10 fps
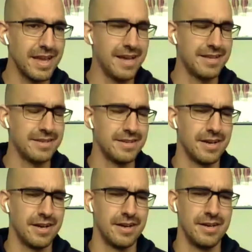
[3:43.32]
And,
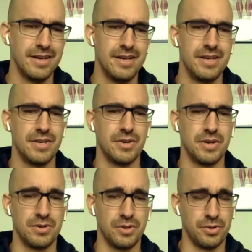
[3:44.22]

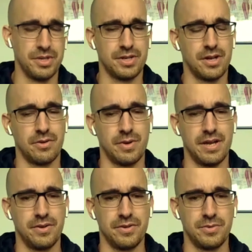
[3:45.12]
here locally in
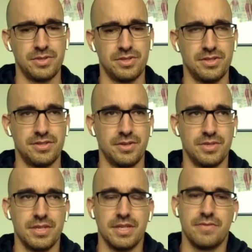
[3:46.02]
Colorado, there was
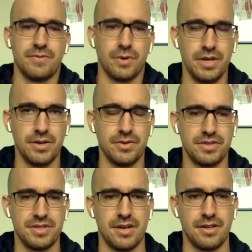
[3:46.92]
a need for it.
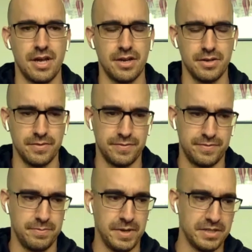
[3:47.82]
There's not a lot of
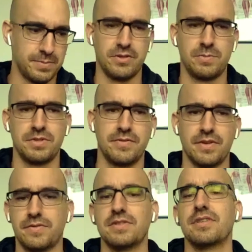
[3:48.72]
baseball
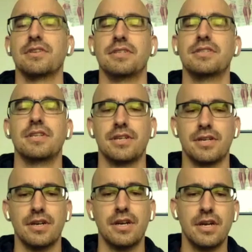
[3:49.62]
specific facilities
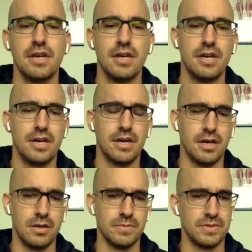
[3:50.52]
here.
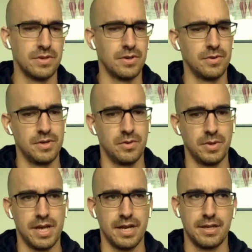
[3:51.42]
So,
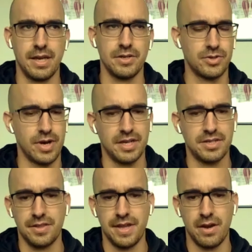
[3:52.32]
we kind of gained
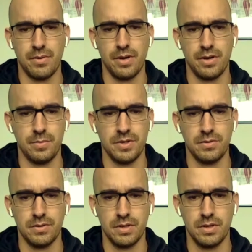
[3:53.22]
traction in that realm,
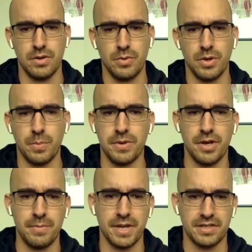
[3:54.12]
and, we
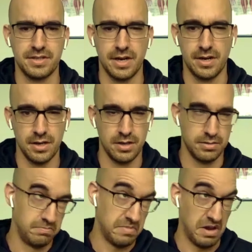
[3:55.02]
opened up
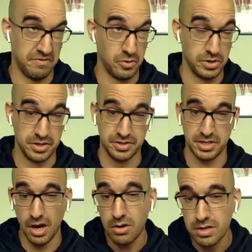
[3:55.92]
NextEra about 4
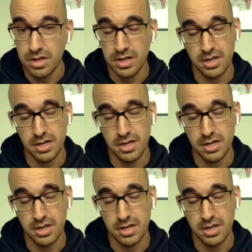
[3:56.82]
years ago,